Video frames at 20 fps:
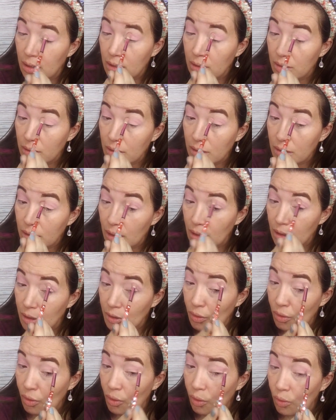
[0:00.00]
look a
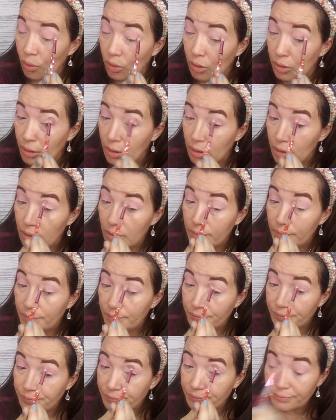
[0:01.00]
little older
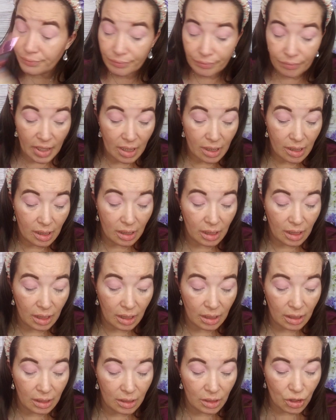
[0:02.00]
than
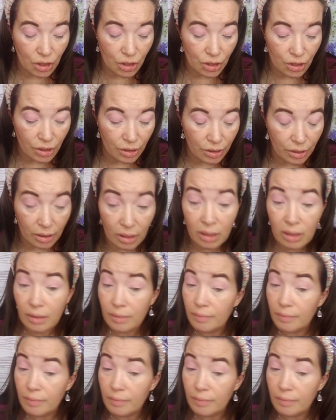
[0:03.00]
they should.